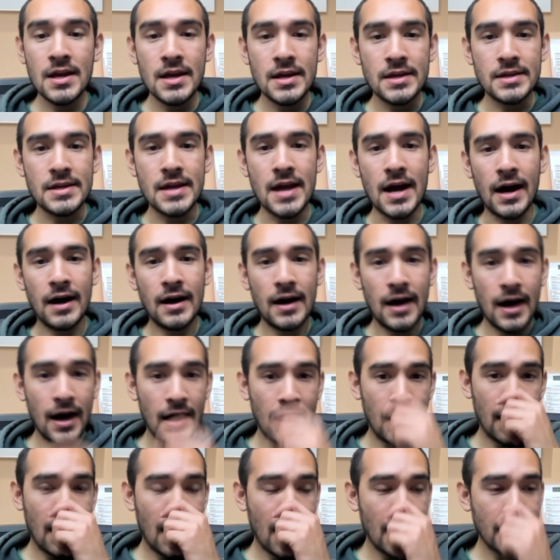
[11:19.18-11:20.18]
yeah,
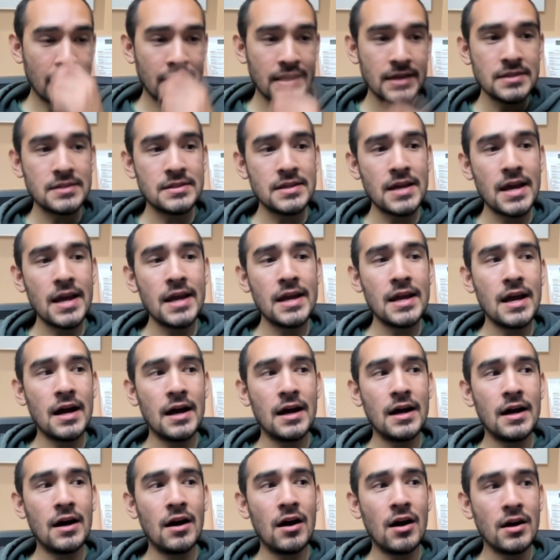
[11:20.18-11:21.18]
I can say
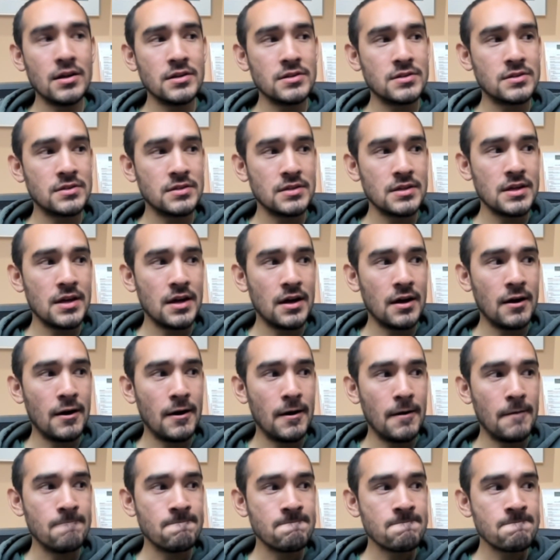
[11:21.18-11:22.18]
honestly,
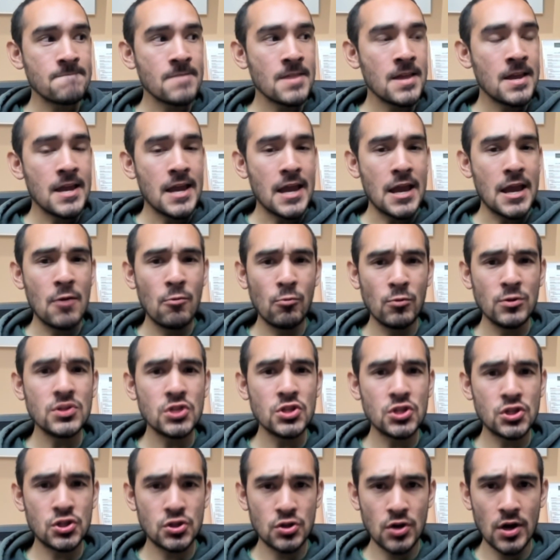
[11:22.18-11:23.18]
it was
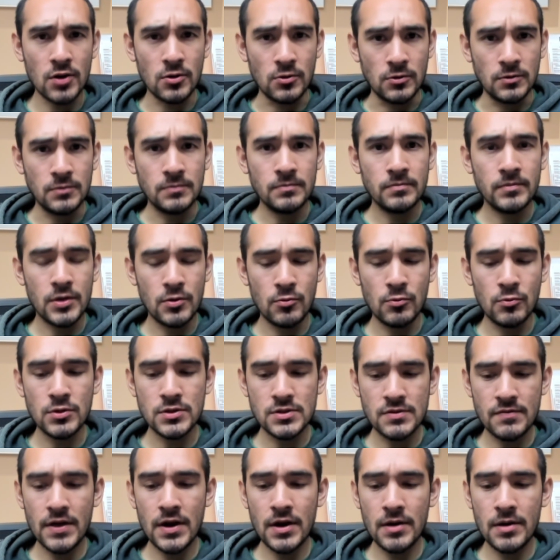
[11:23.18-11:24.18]
a struggle. It
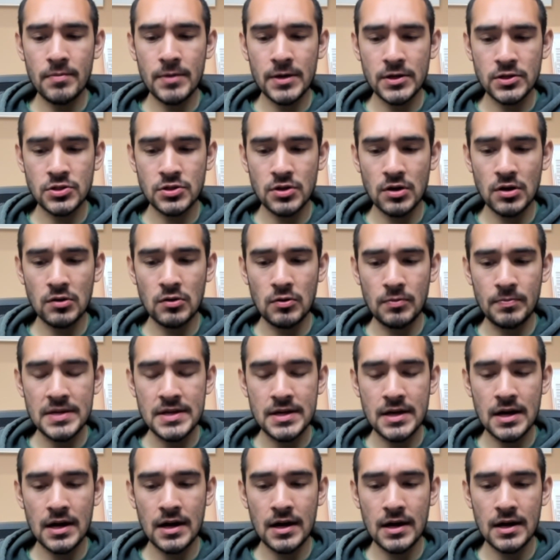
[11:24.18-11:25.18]
was a very big struggle
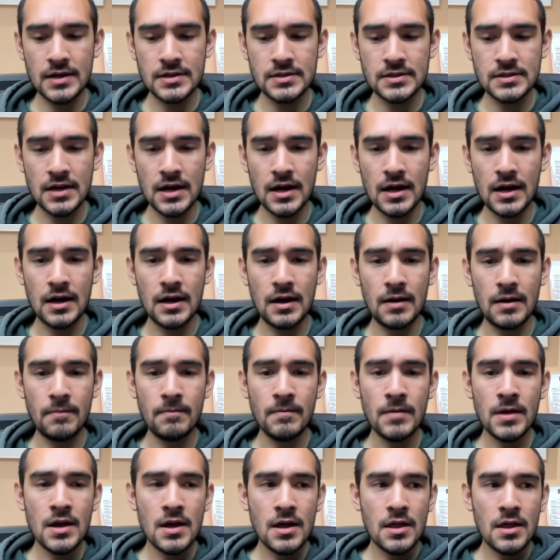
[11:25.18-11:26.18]
because
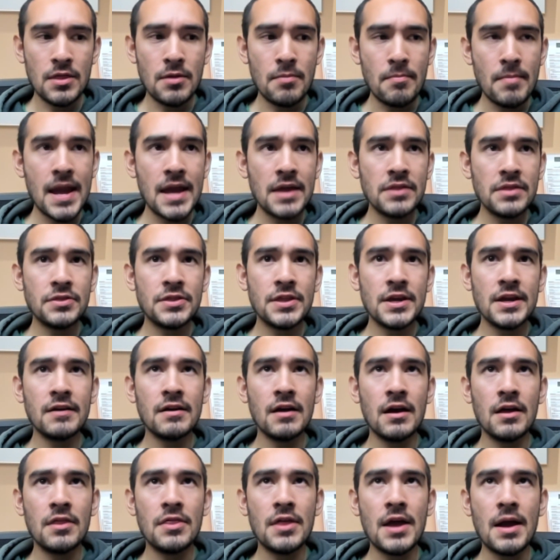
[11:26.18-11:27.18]
the main thing
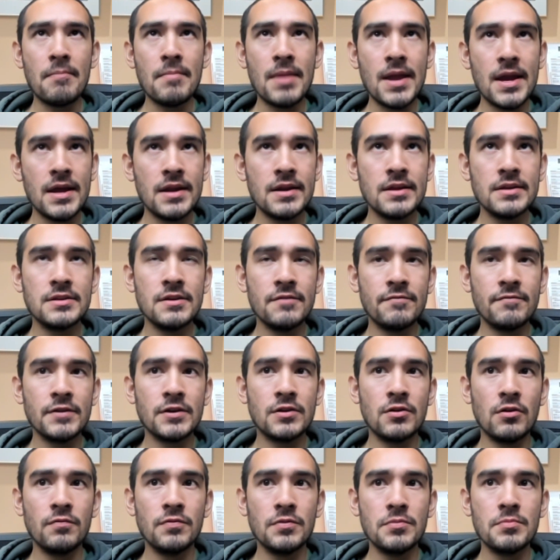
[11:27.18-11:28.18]
that made it
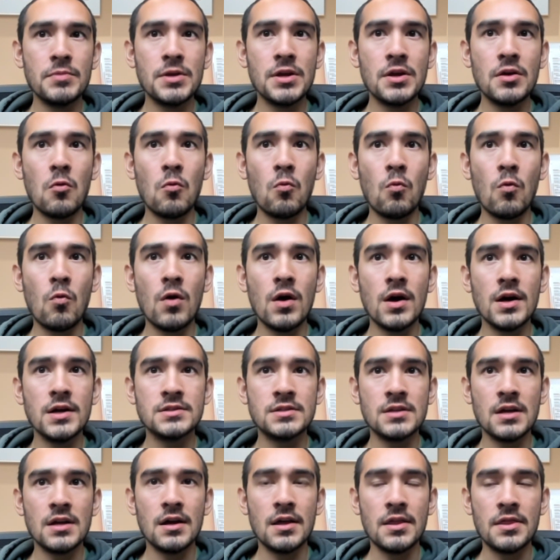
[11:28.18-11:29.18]
difficult for me
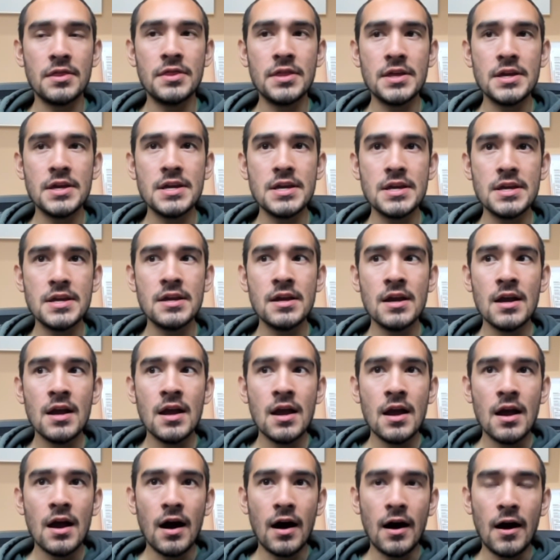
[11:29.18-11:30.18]
was the
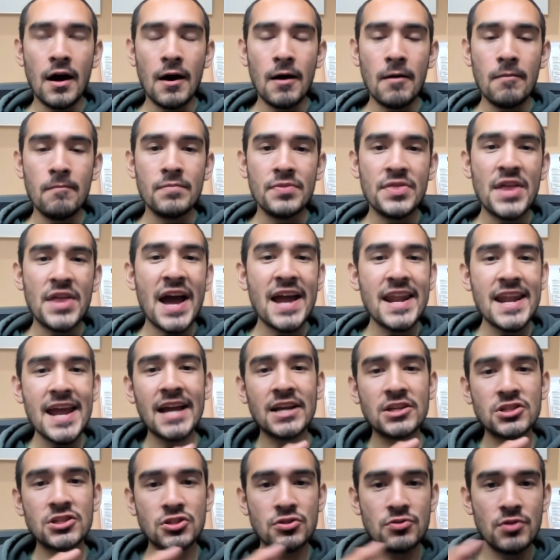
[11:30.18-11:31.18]
that
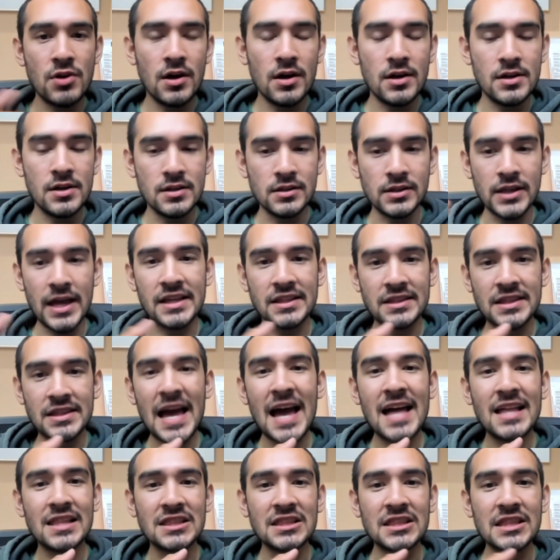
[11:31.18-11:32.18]
extra, like
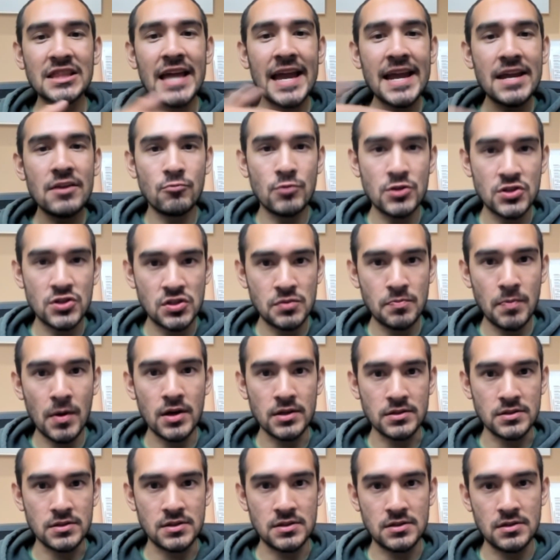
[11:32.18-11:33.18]
that late
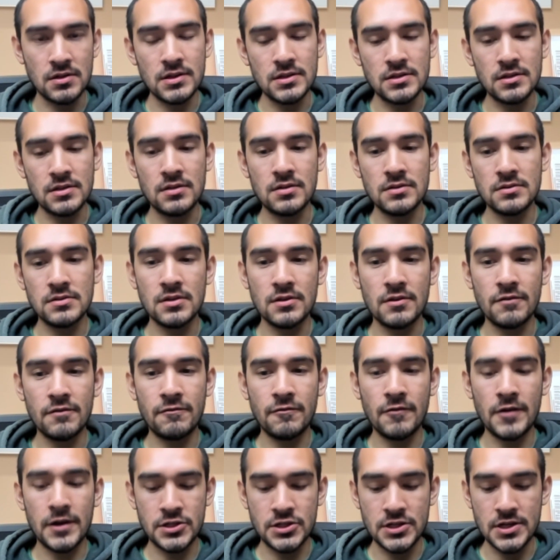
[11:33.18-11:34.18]
response to the
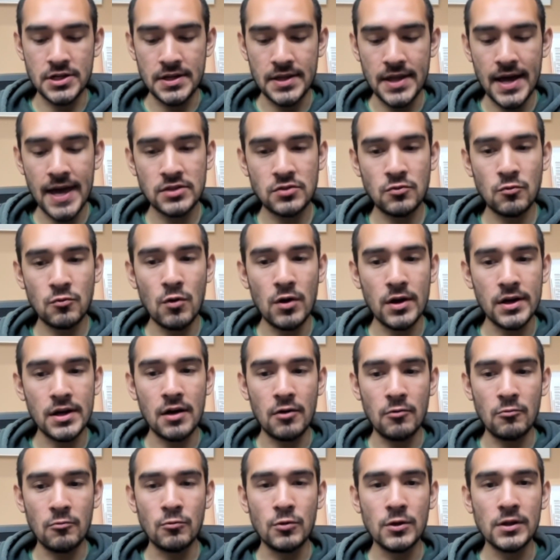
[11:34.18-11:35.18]
friction. That's what
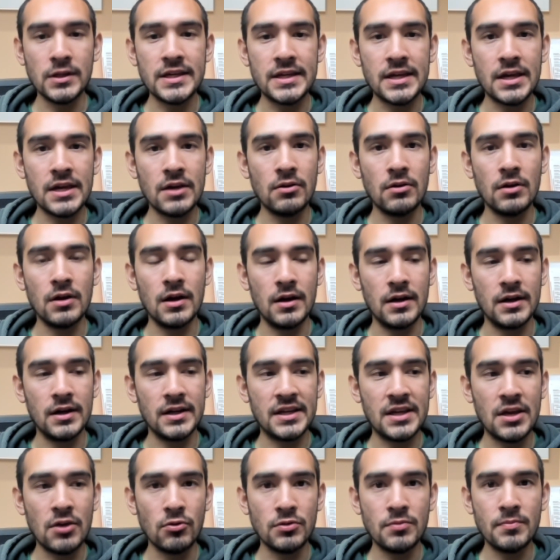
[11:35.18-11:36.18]
really
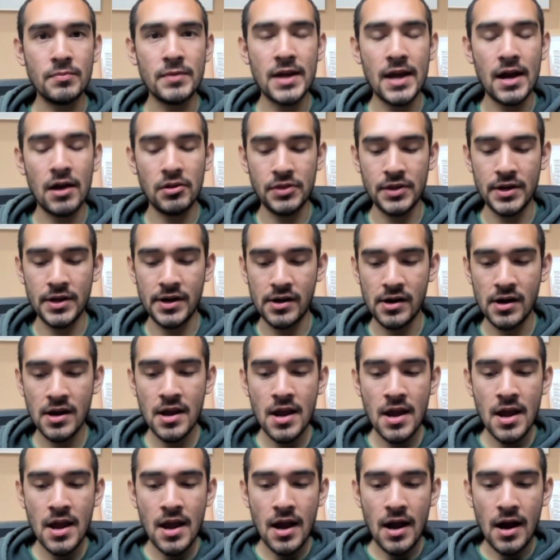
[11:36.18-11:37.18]
killed me out there.
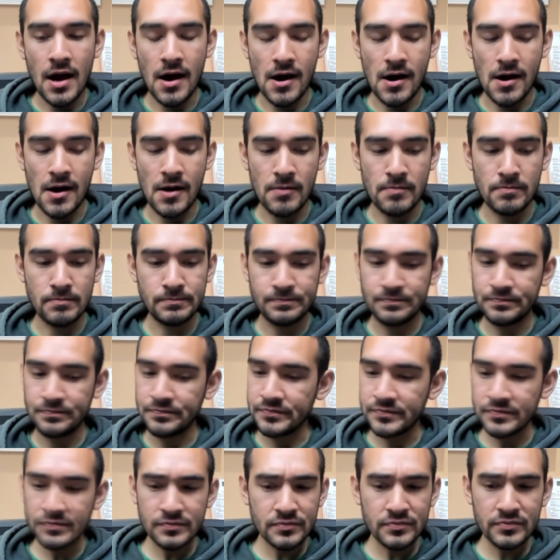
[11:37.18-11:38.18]
Um,
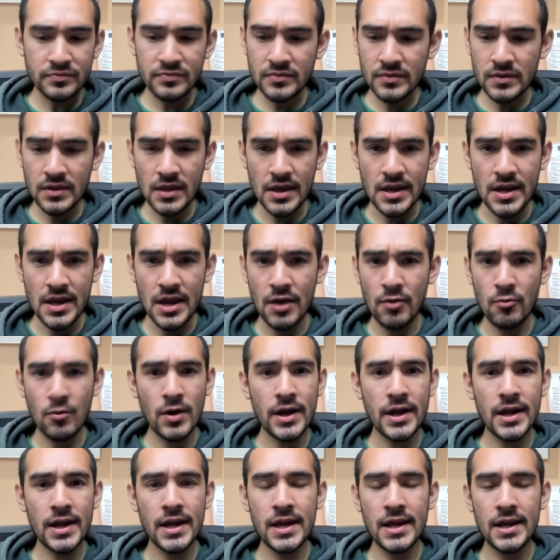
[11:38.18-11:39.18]

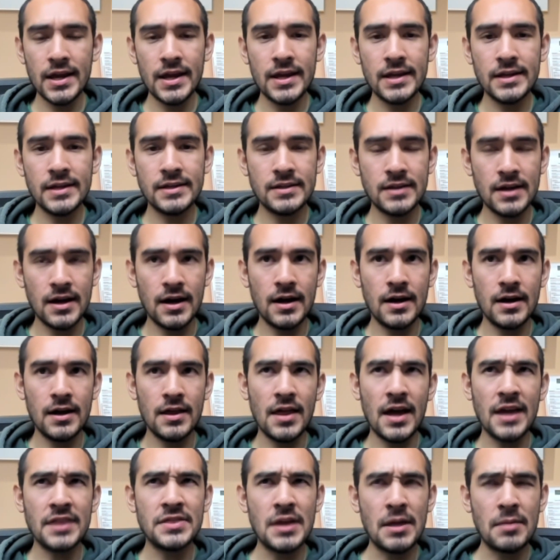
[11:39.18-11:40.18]

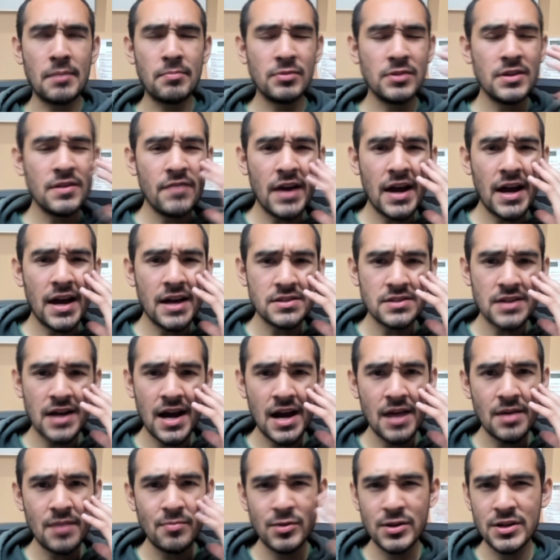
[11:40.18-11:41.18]
I believe it has a
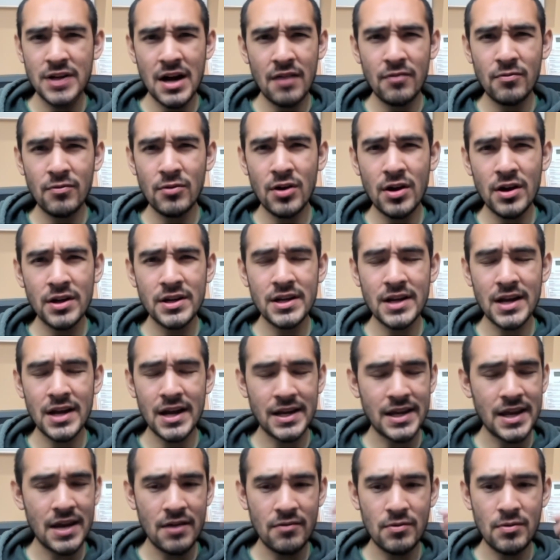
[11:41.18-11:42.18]
hybrid cover on it.
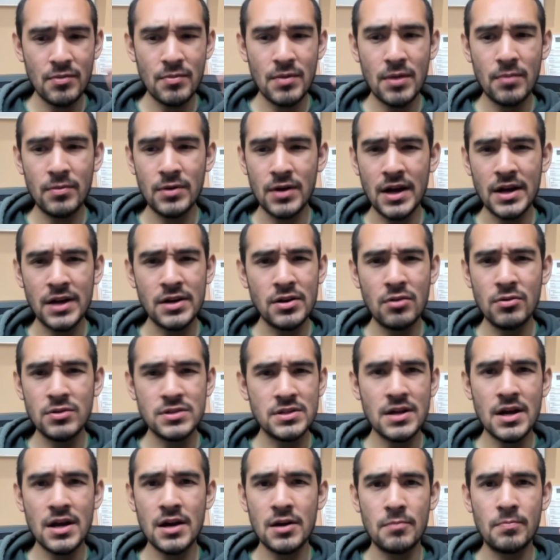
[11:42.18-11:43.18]
I can't remember. I know
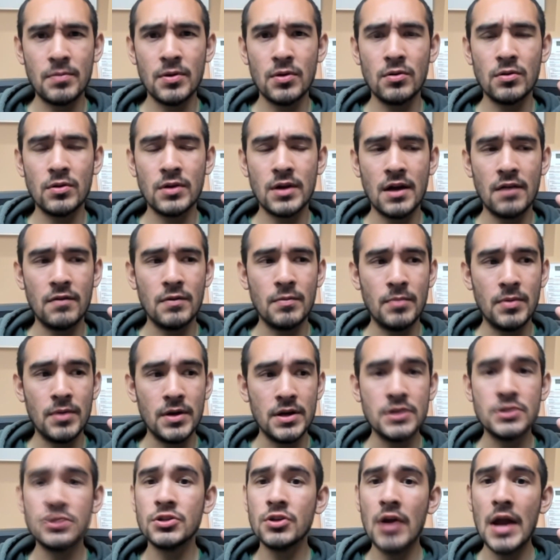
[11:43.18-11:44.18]
it's not a pearl cover, but
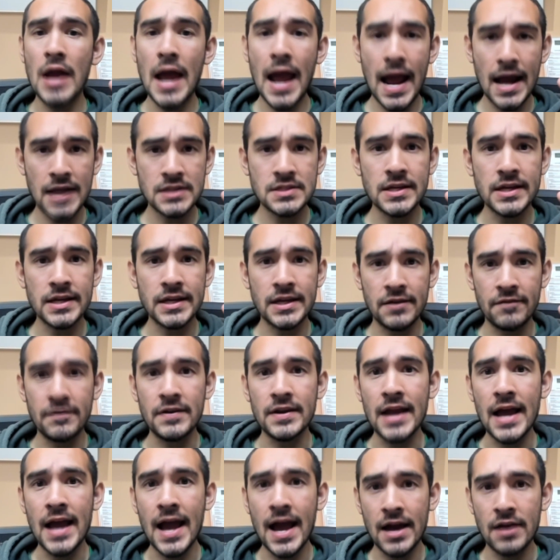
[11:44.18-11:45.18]
it sure acts like if
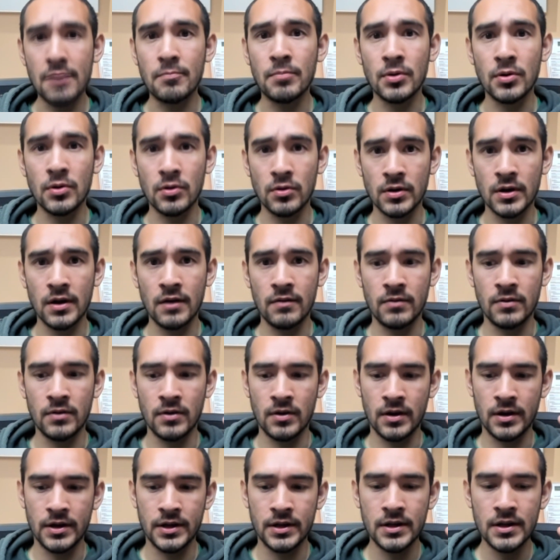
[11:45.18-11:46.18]
it had a pearl cover
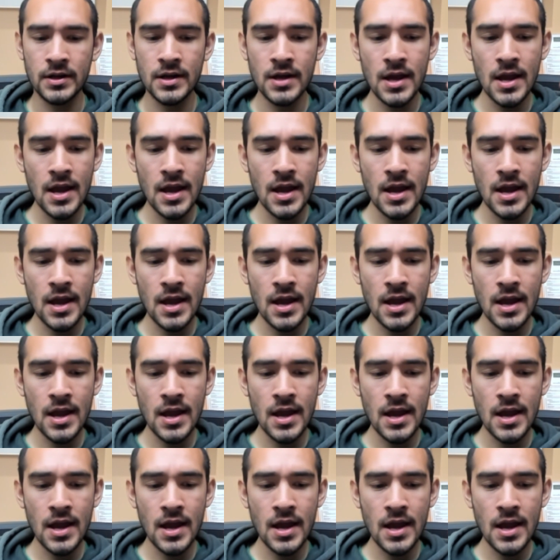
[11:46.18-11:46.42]
on it.